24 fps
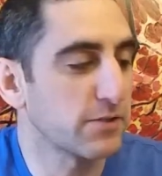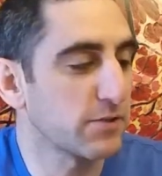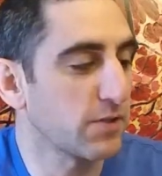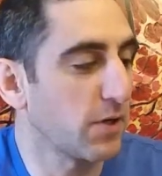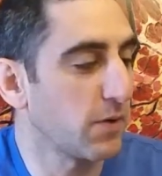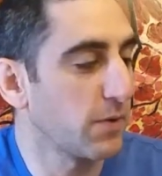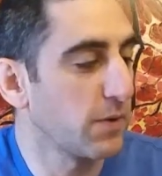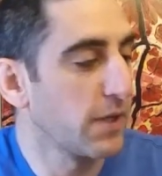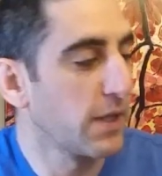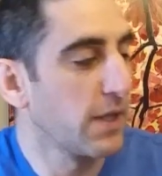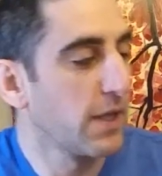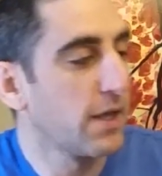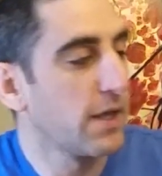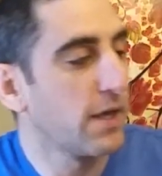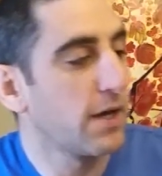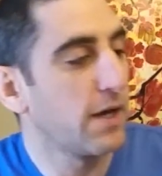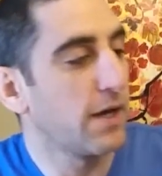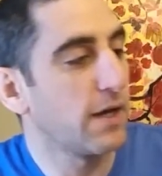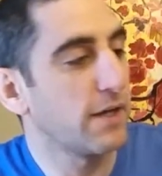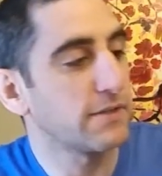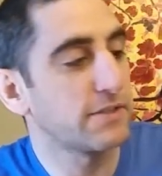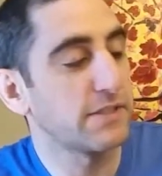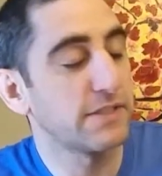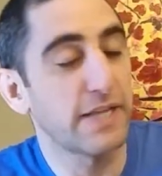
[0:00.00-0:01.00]
So
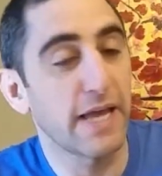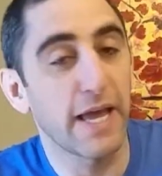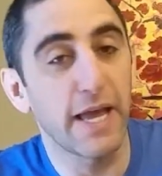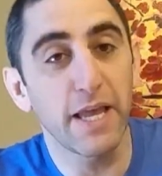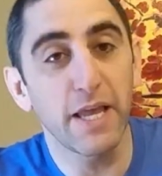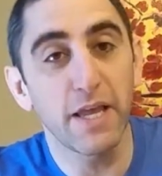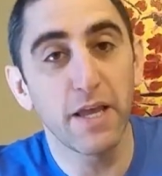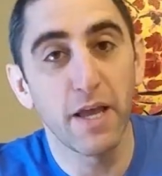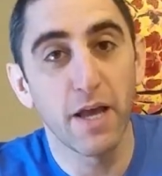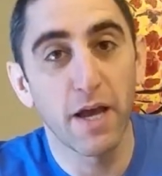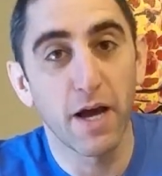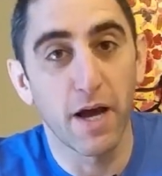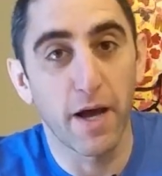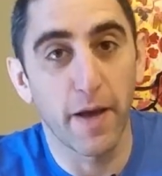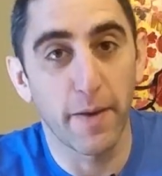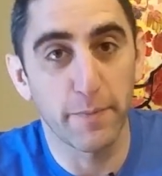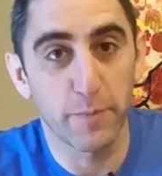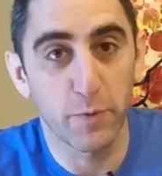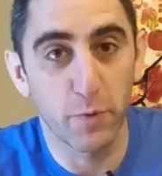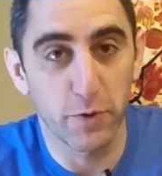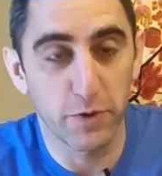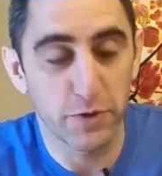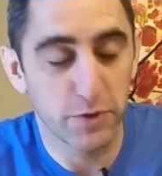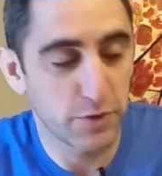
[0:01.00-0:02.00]
today
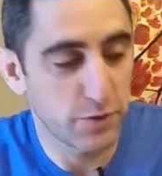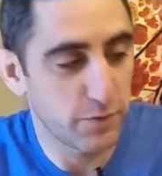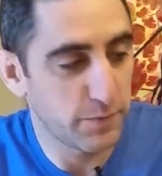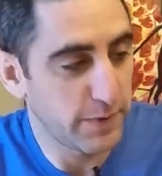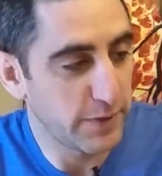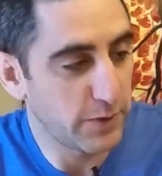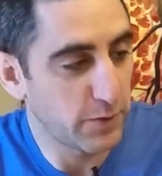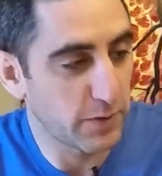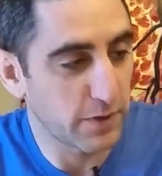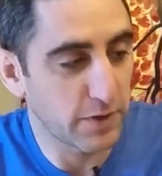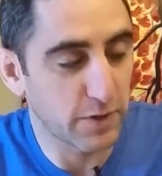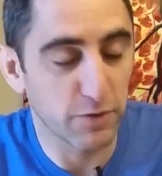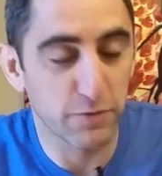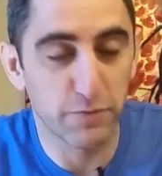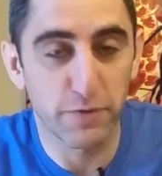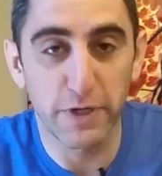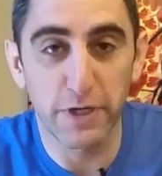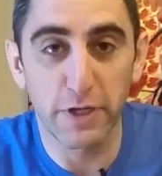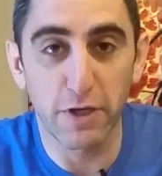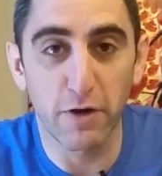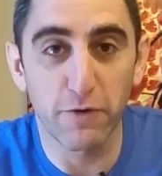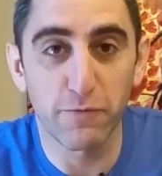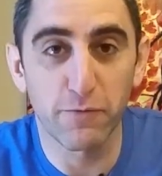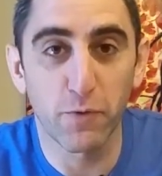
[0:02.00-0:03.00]
I'm going to be doing a little
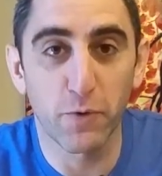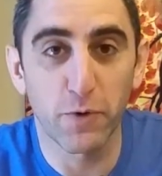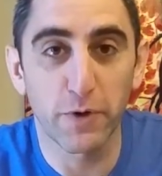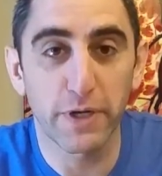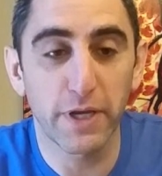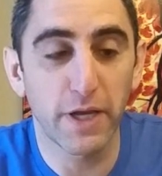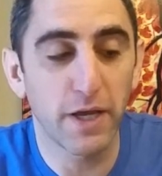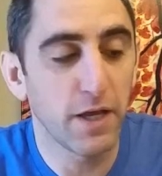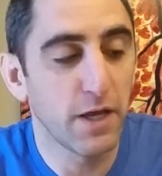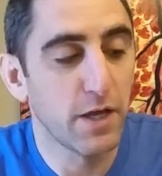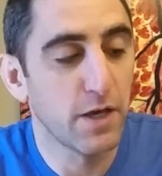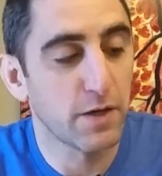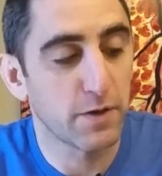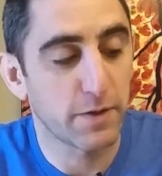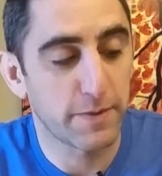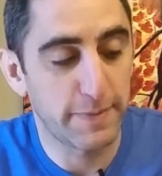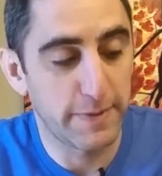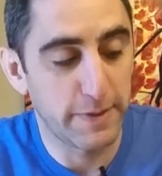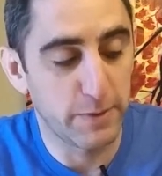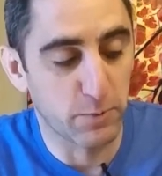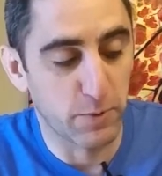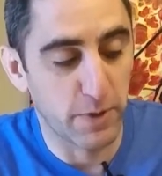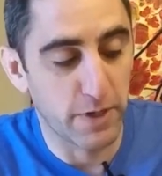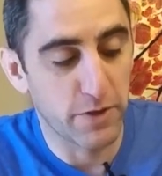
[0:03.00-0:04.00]
video for you. I'm
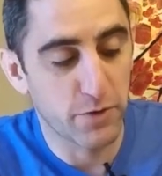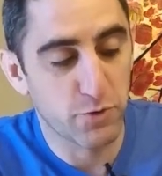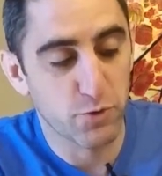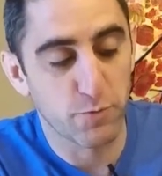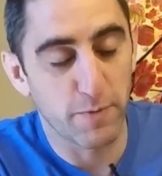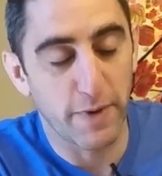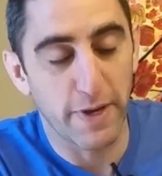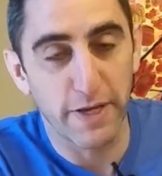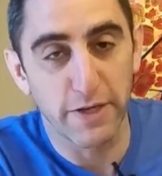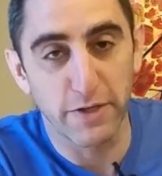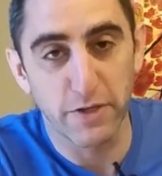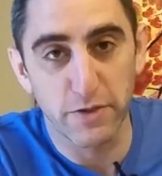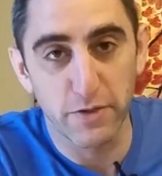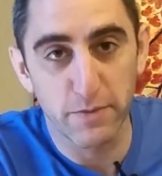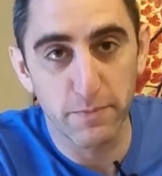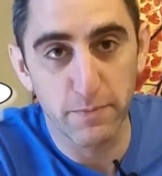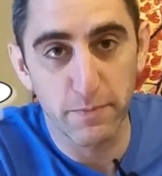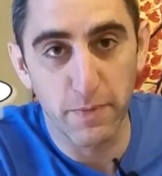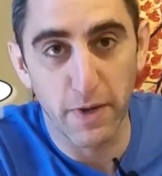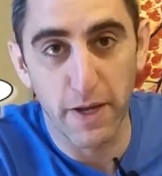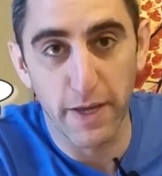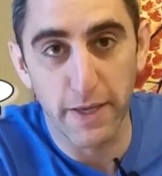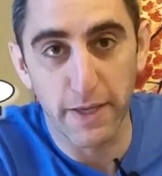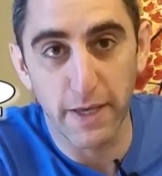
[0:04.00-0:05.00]
going to be running through
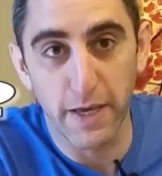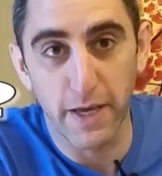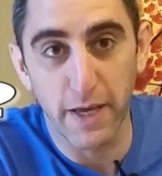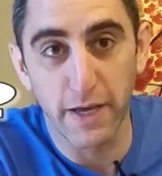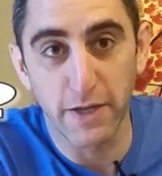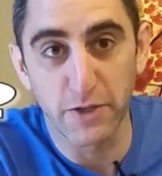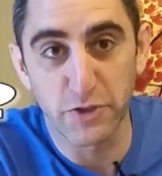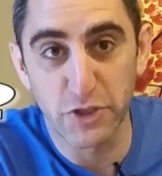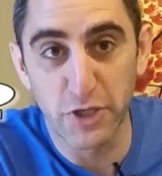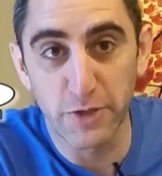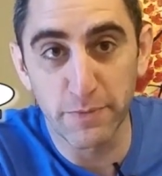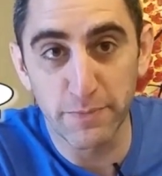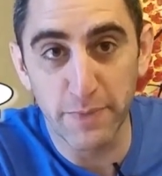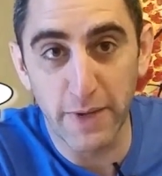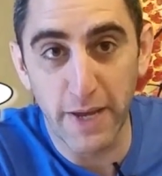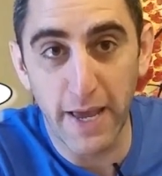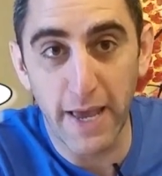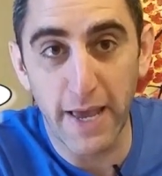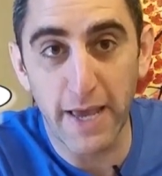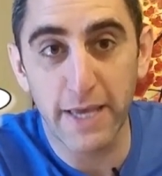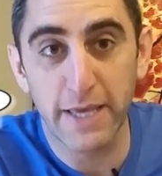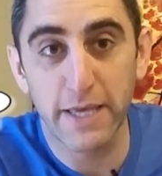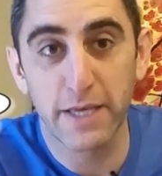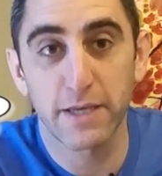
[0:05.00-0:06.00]
my gym
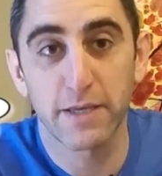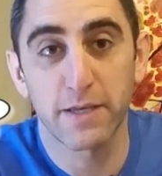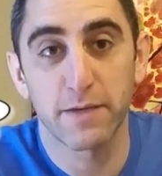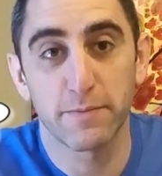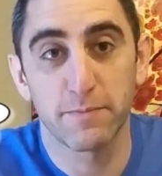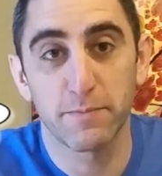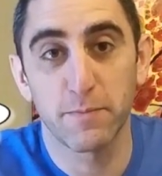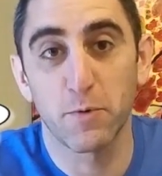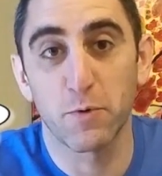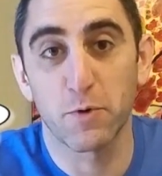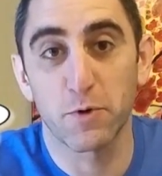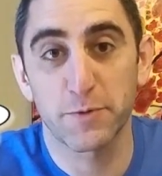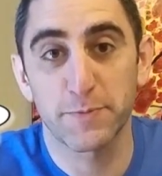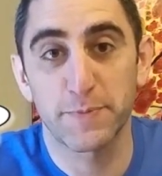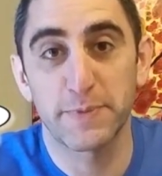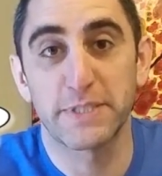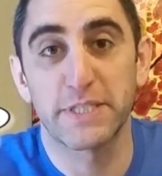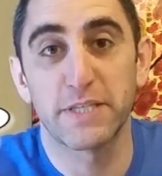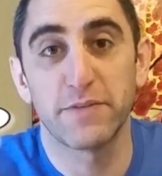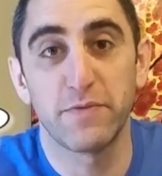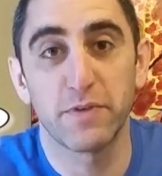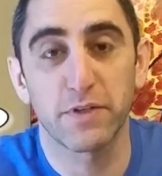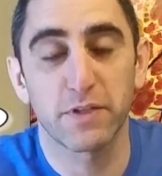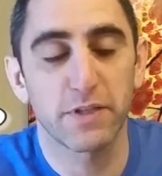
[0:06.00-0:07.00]
bag, more
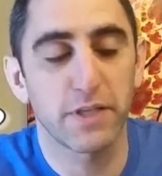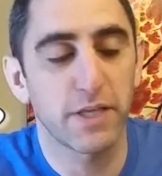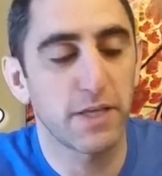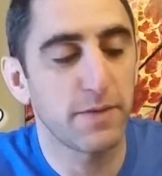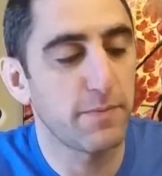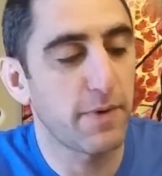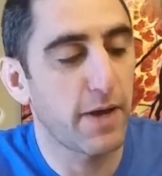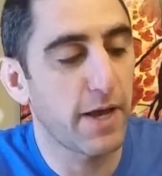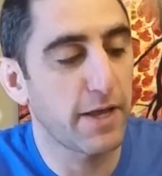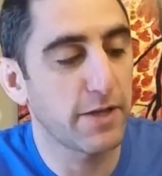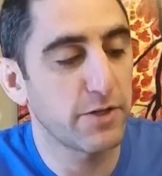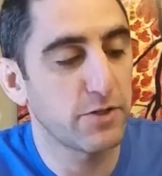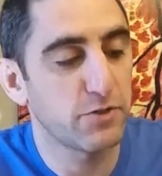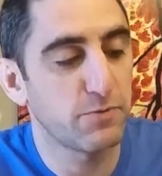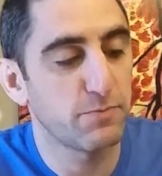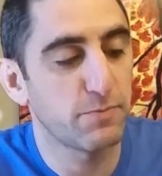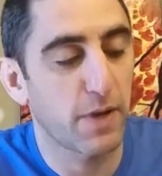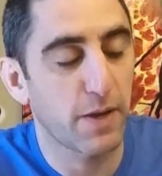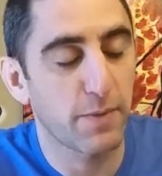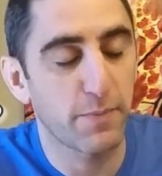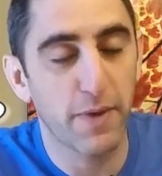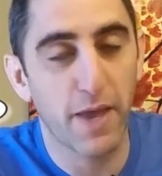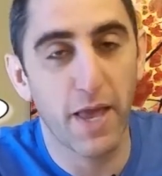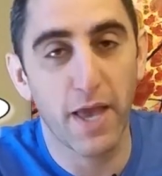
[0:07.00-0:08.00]
specifically my
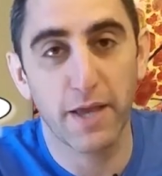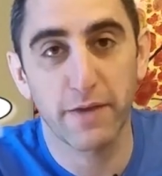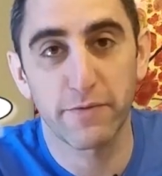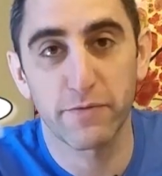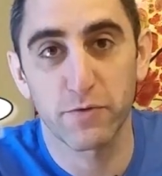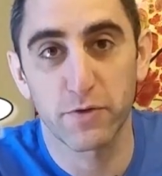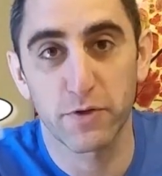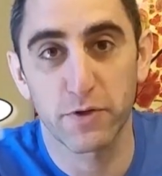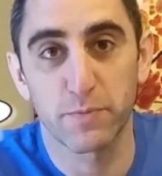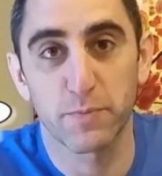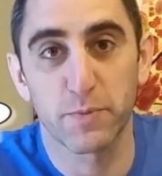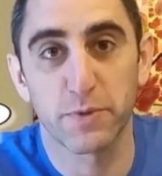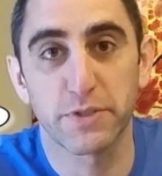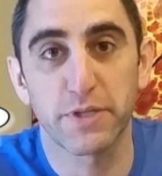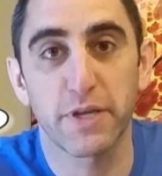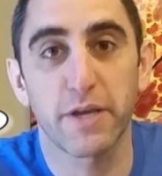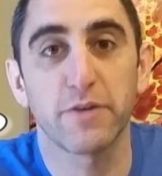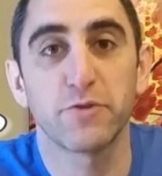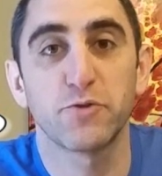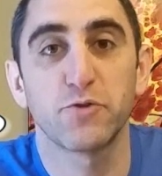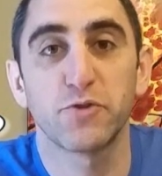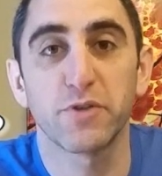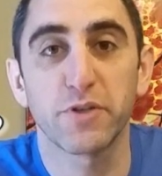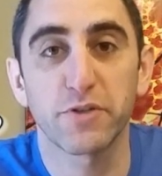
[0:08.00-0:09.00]
bag for
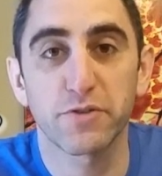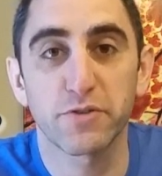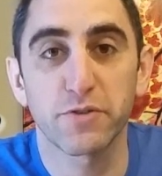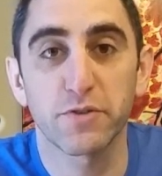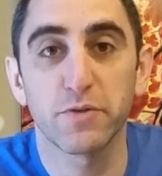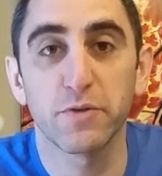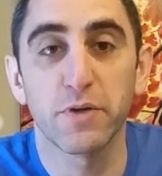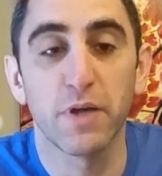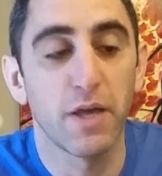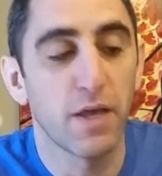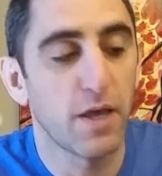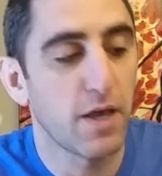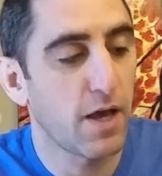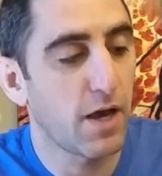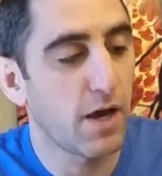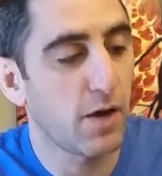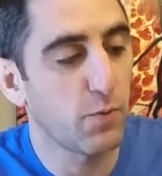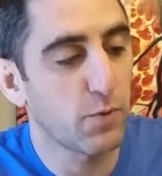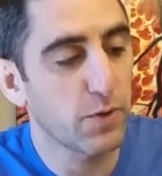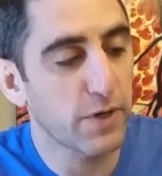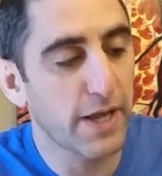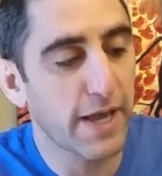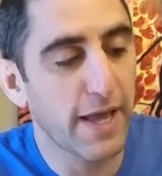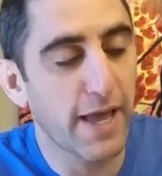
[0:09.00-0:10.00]
Brazilian jiu-jitsu,
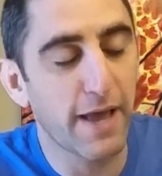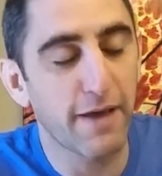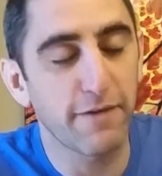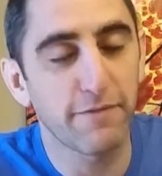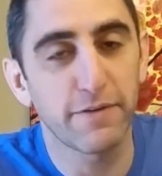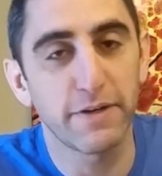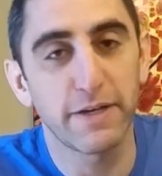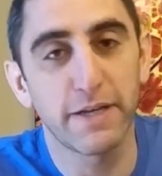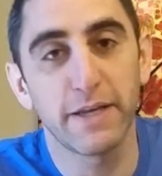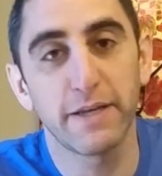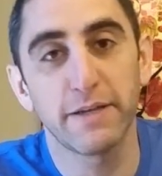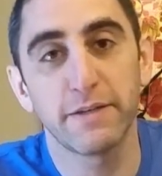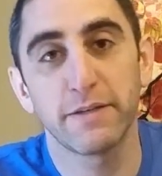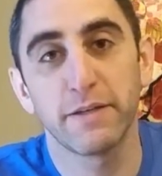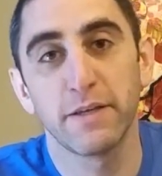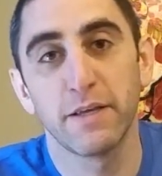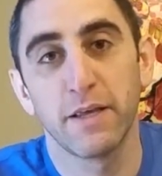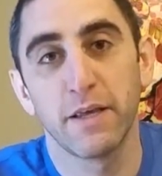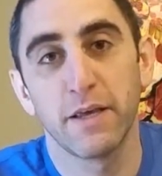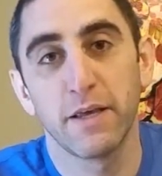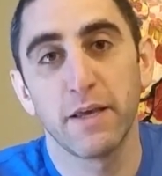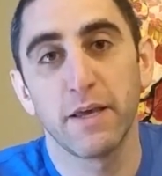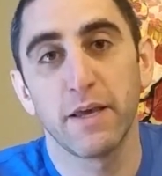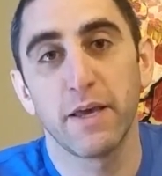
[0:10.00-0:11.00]
what I have in it,
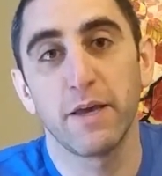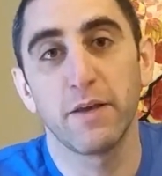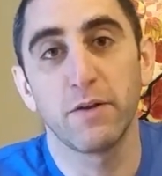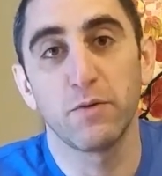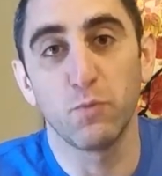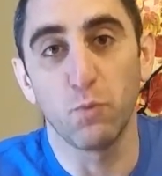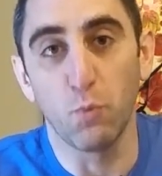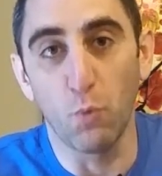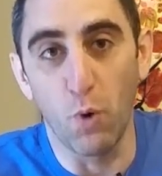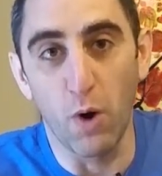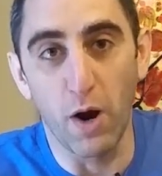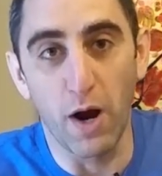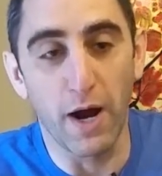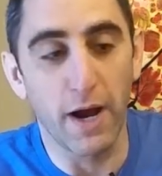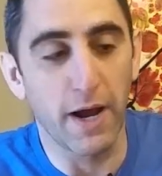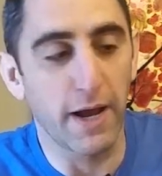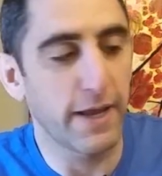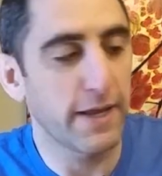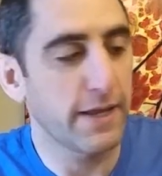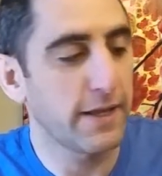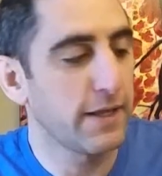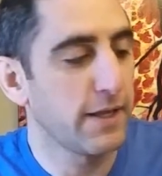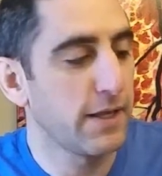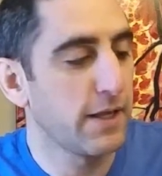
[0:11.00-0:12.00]
and
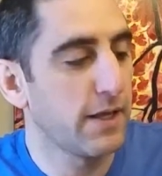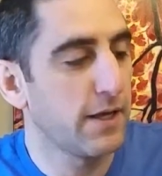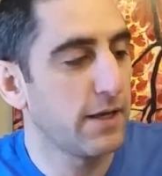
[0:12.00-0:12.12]
why.